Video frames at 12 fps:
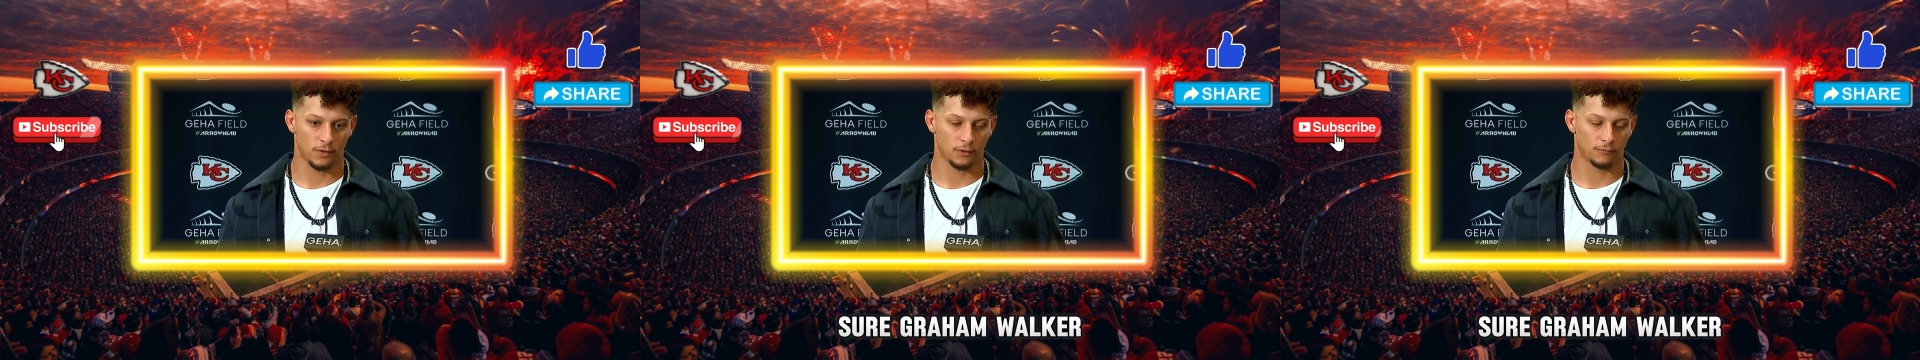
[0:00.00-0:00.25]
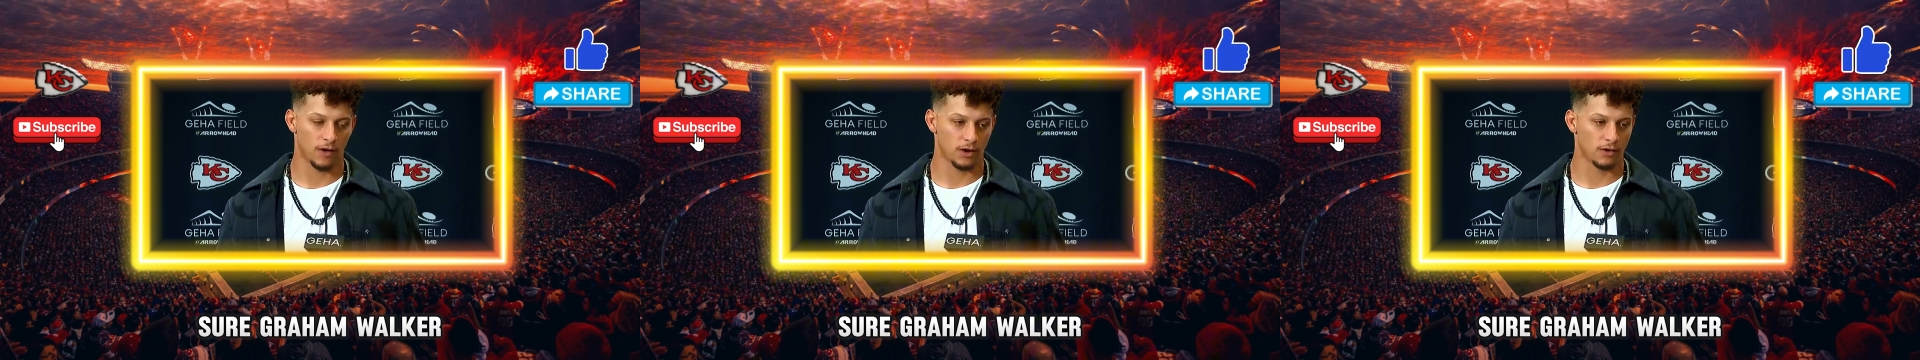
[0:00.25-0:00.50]

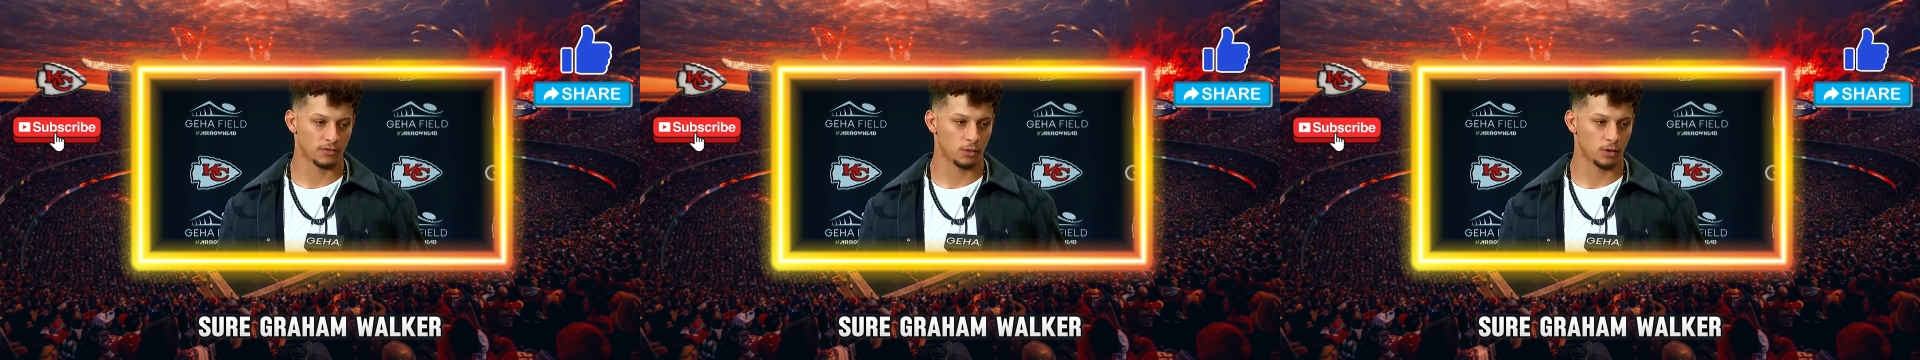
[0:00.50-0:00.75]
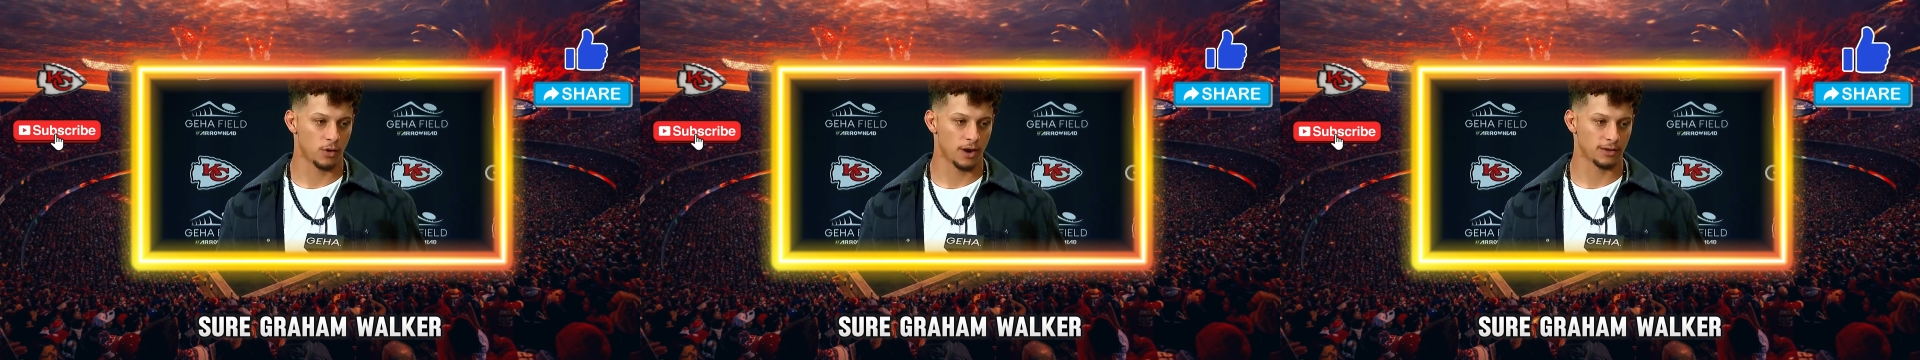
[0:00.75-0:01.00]
Sure,
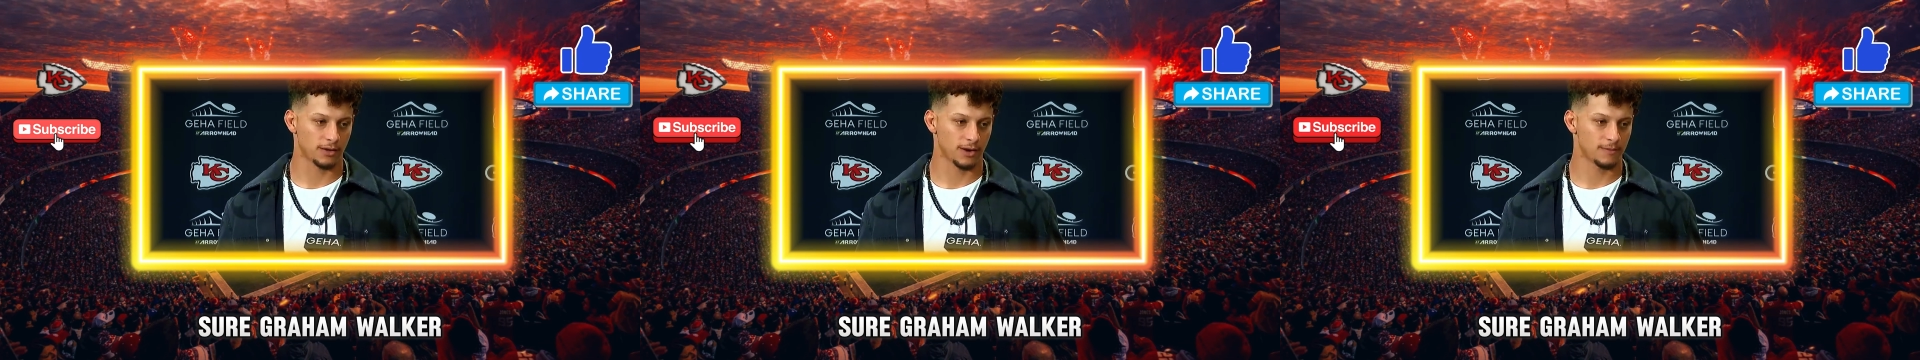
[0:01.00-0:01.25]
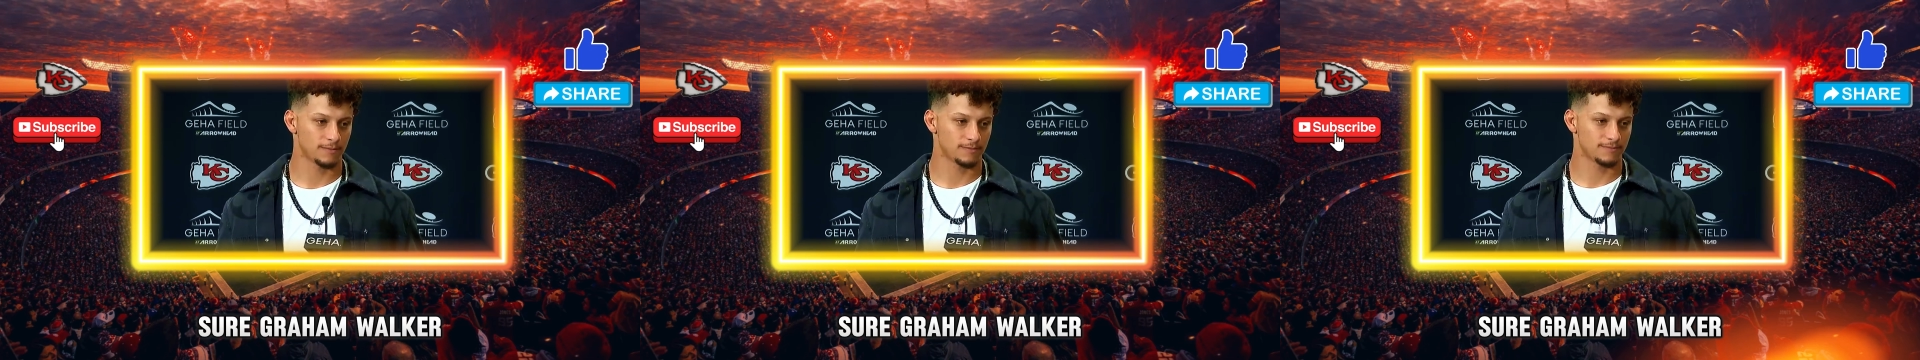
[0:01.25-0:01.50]

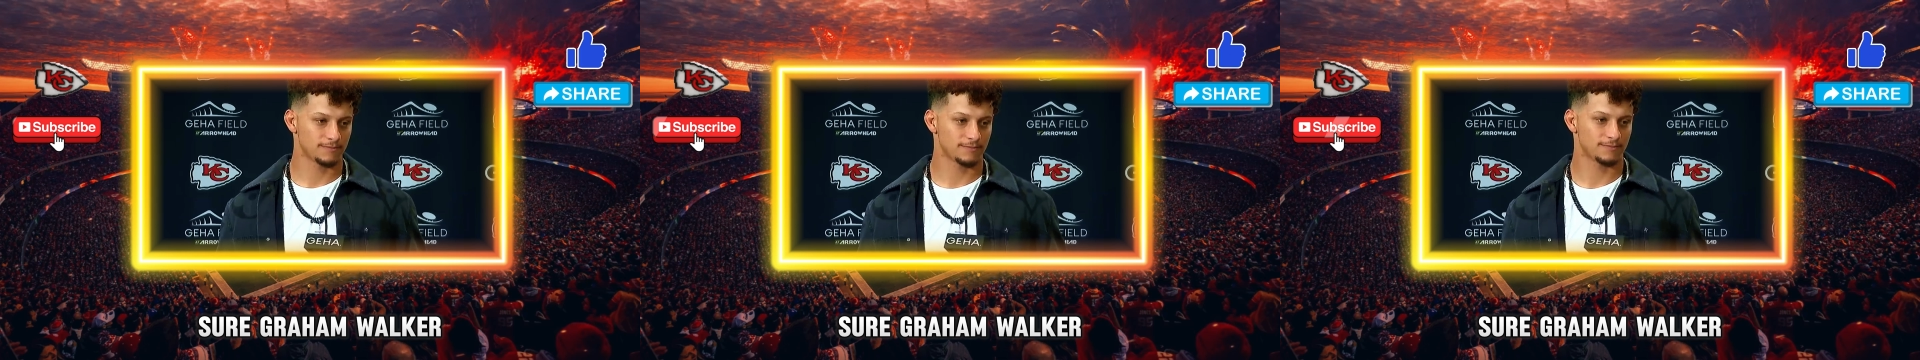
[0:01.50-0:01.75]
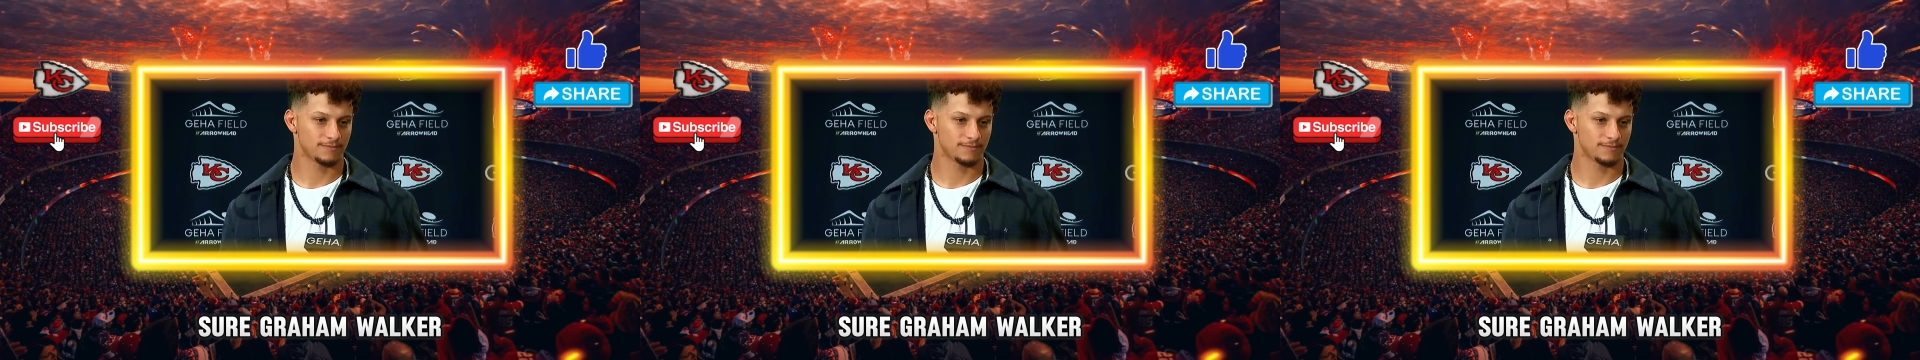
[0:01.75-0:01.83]
Graham Walker,